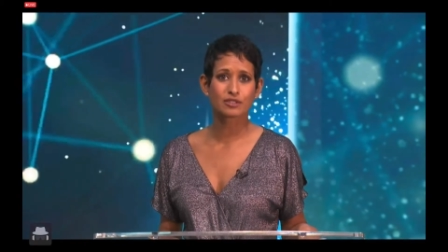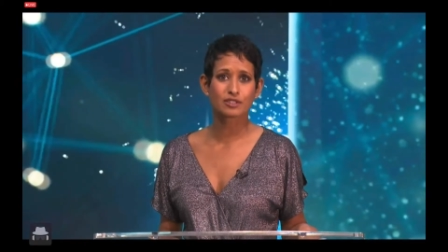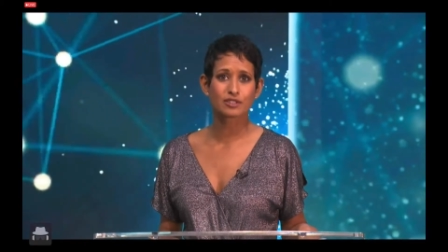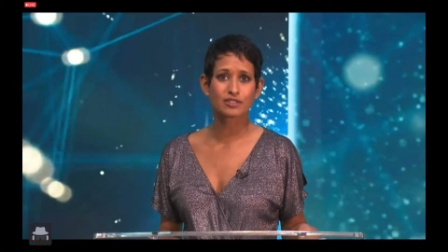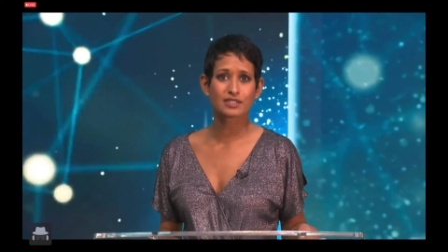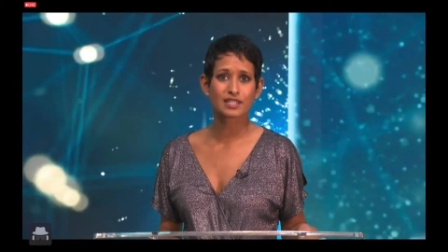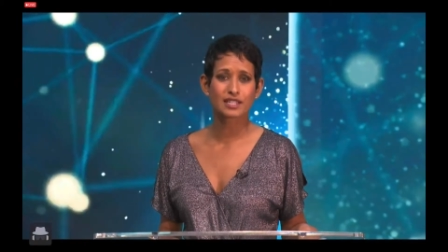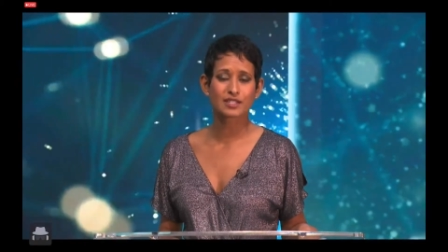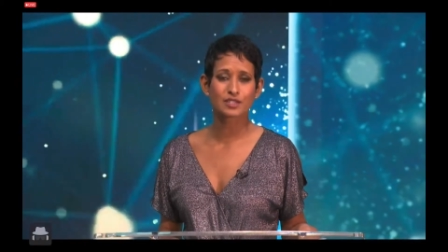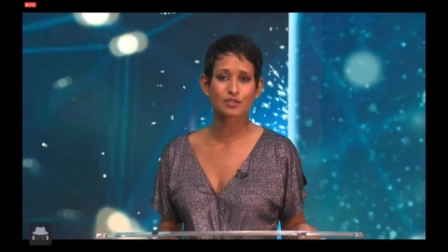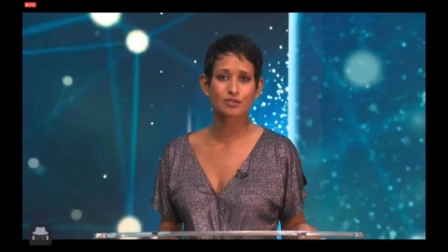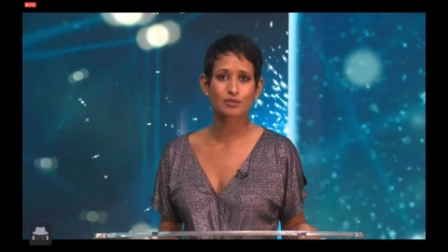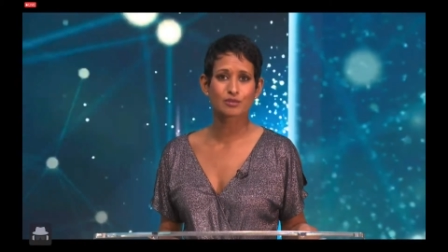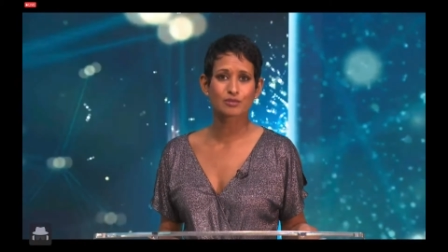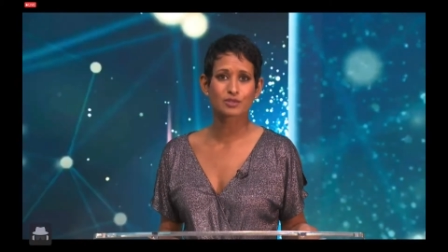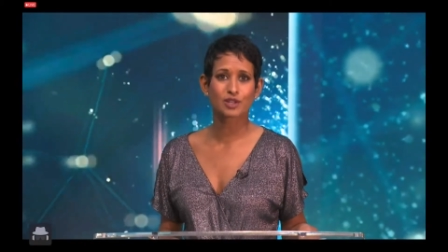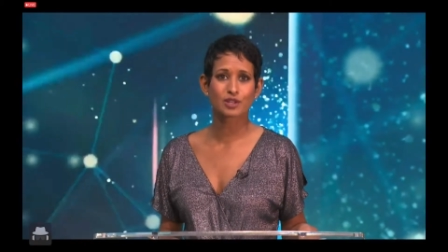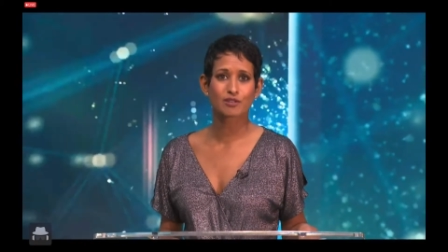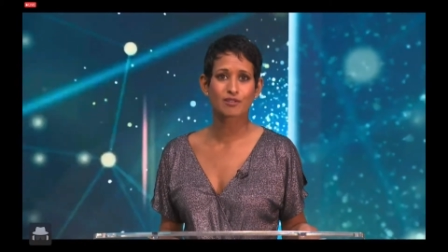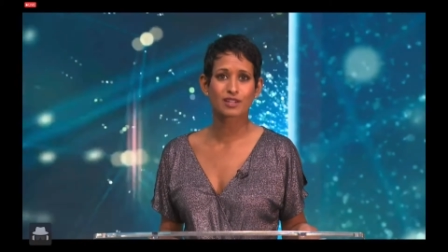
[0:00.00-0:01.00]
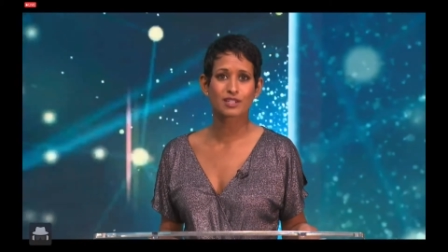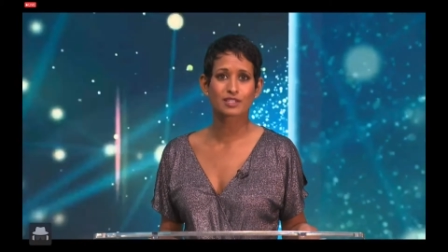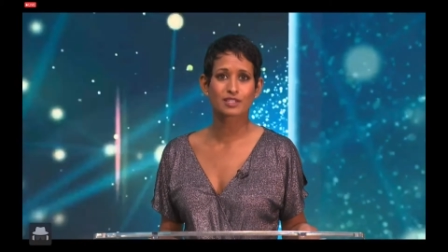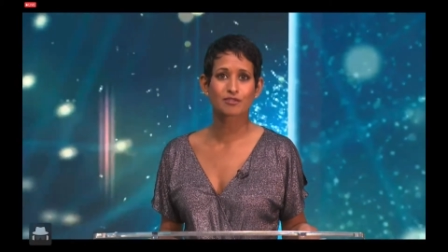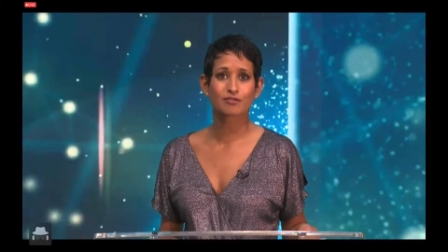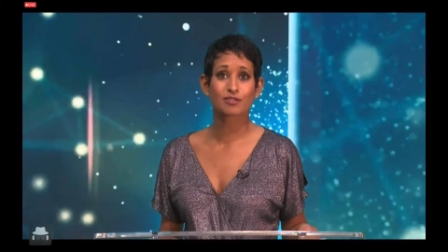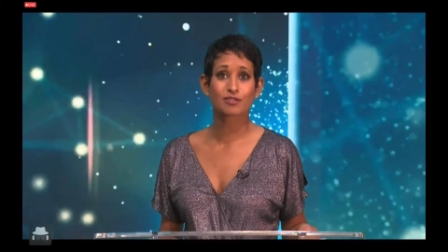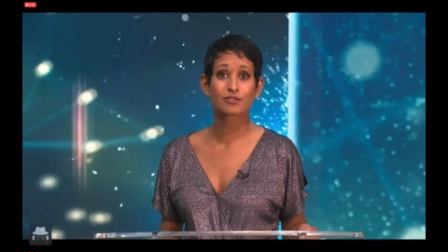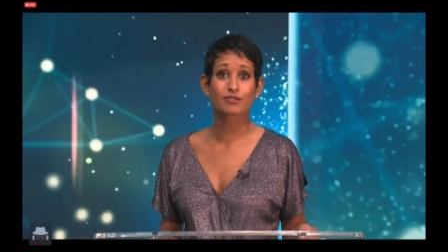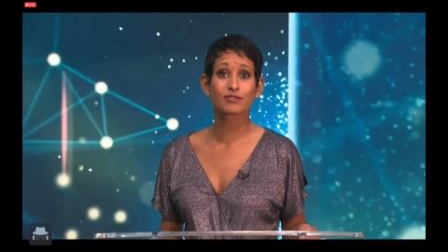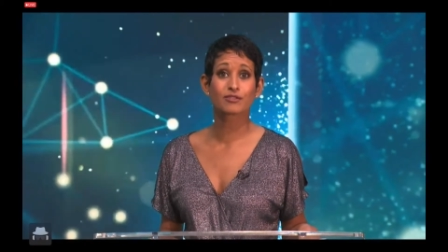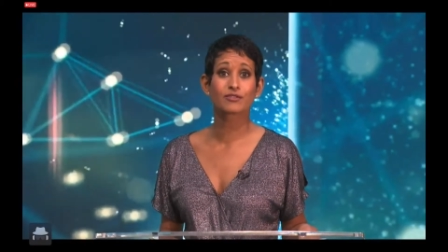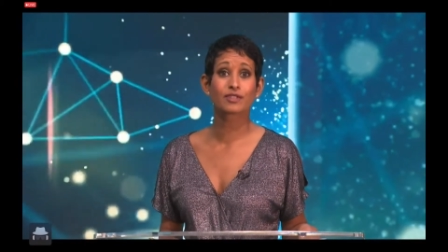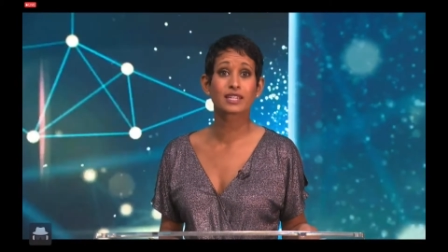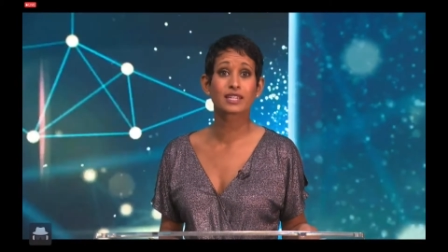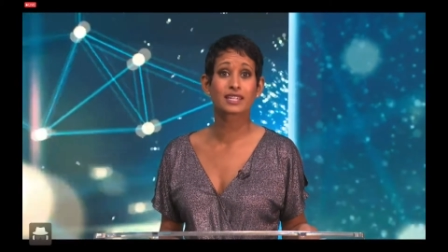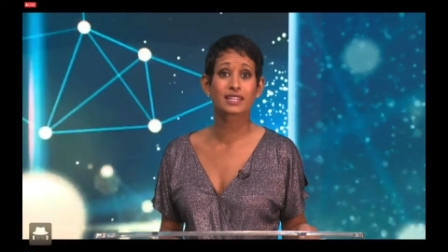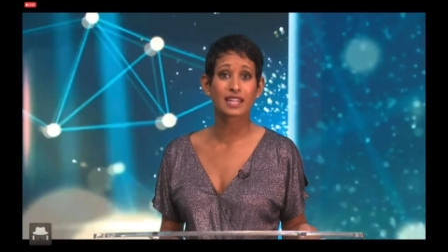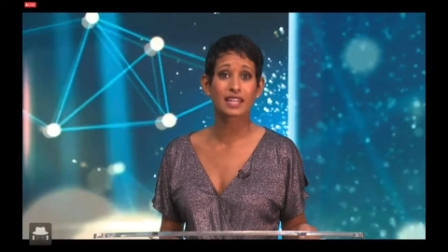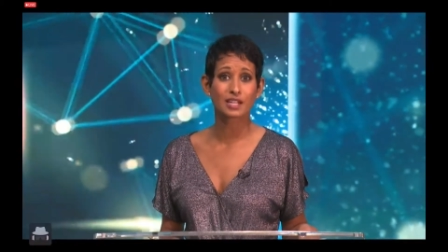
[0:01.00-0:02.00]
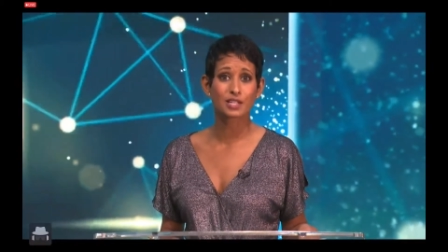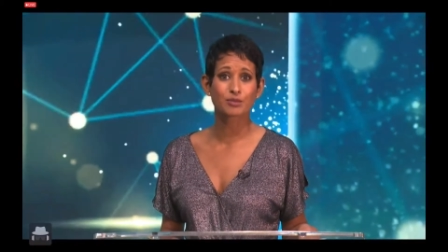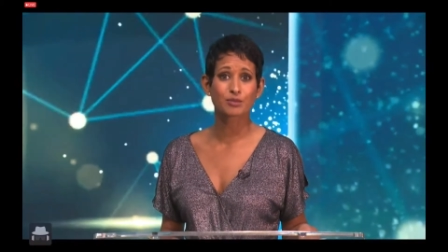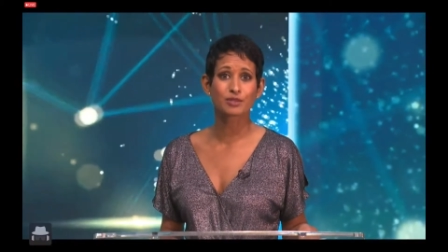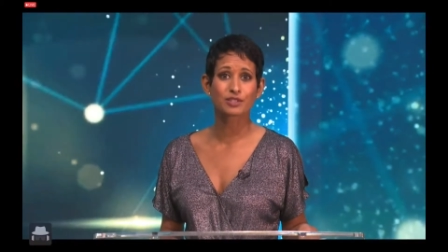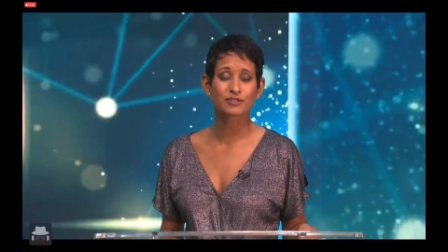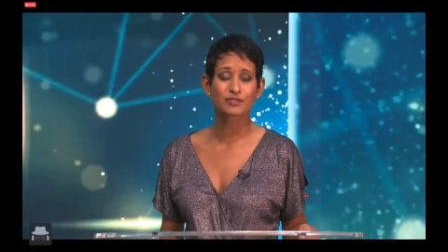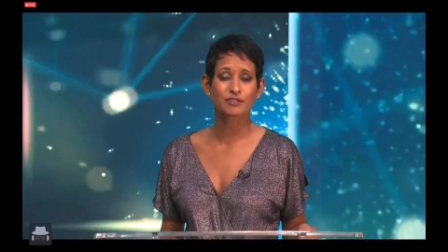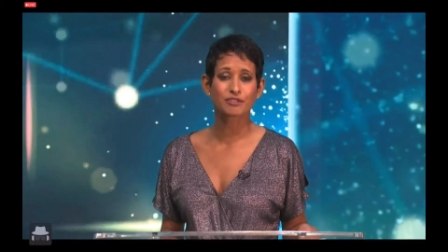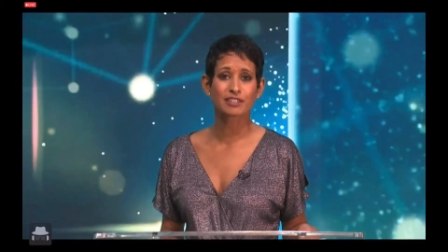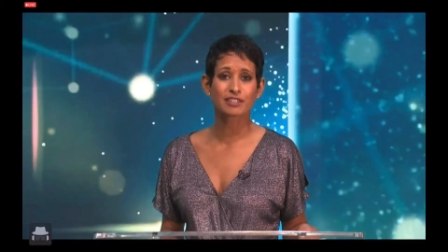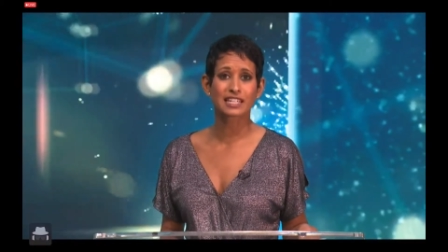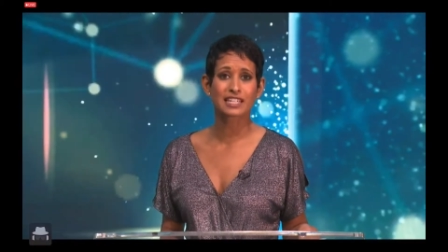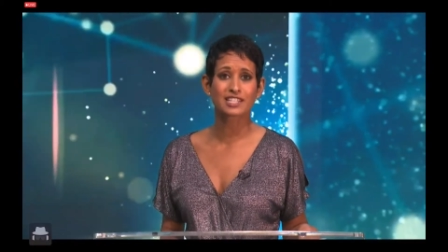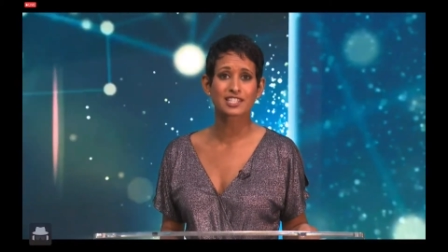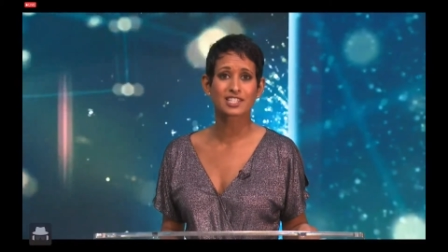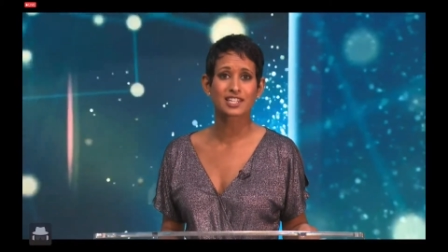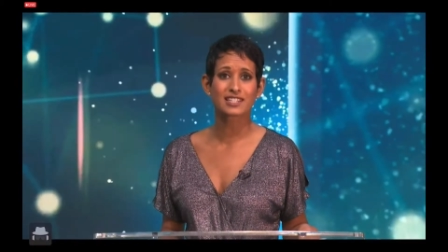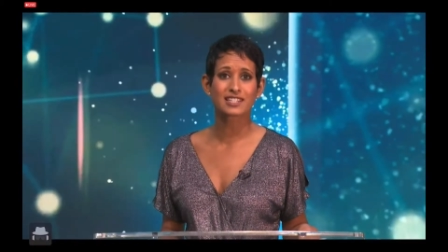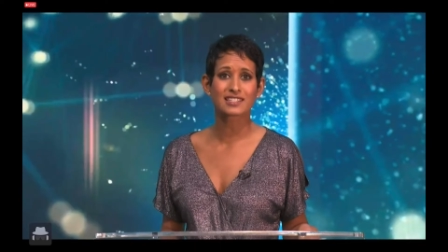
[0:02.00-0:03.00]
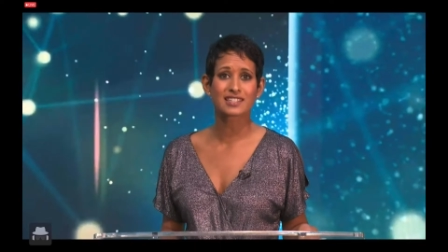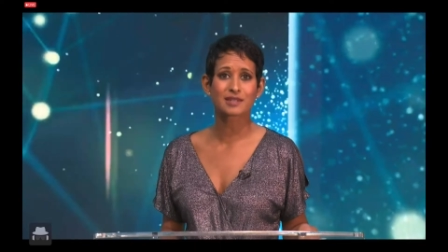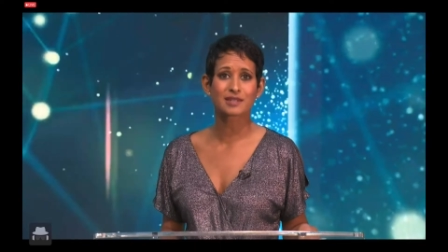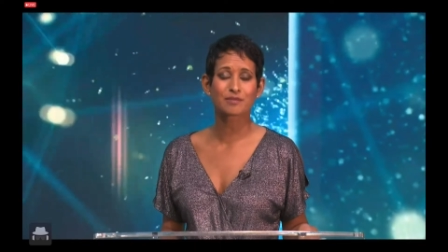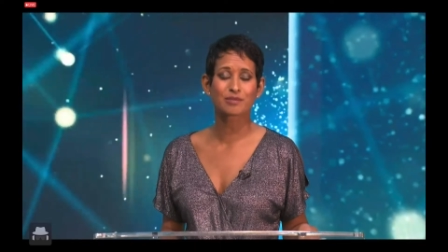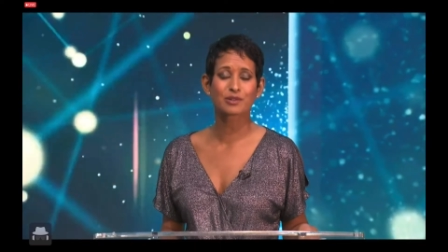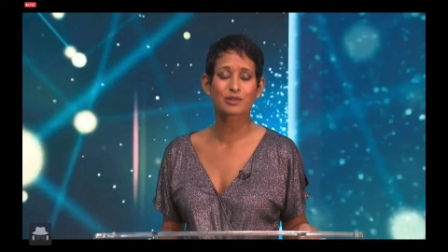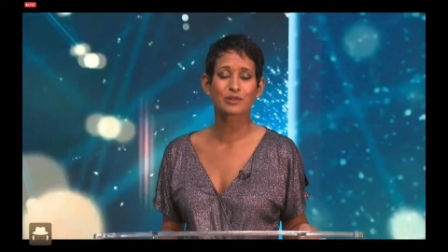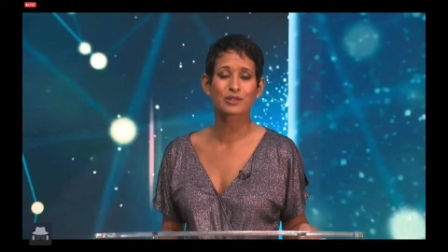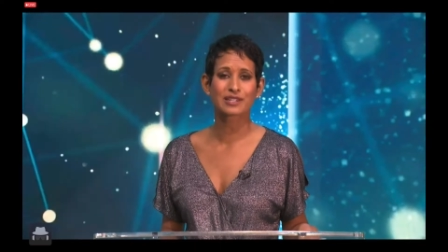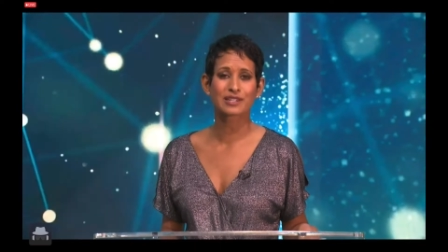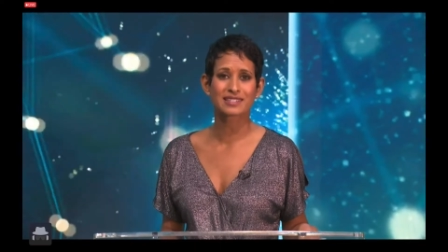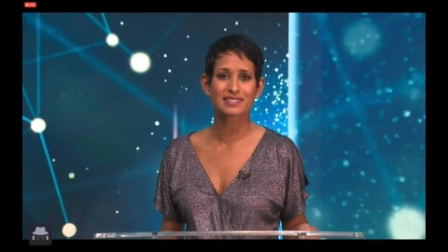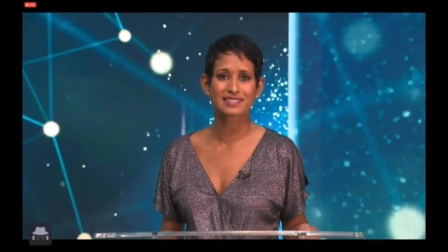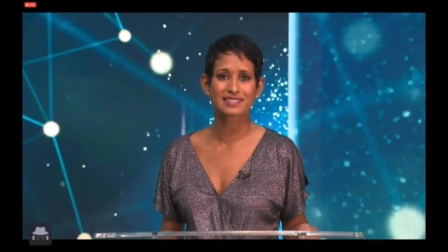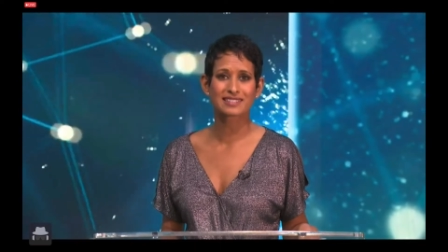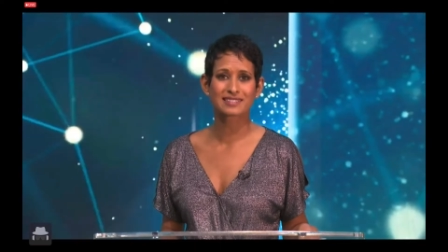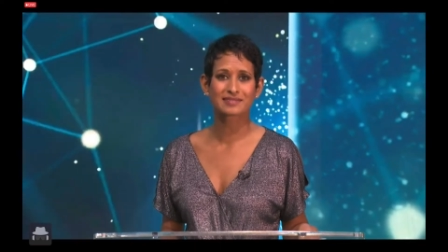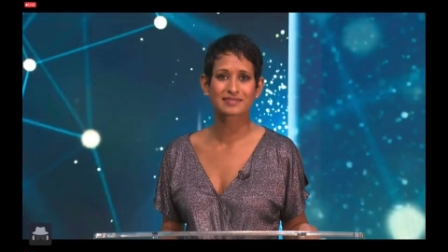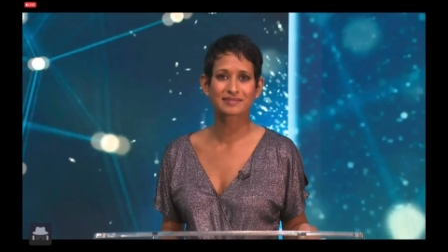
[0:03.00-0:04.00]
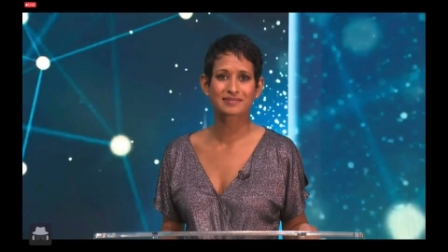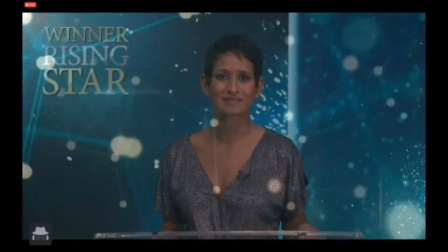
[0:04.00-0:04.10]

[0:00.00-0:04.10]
who's Interim Director of Engagement for NHS Employers.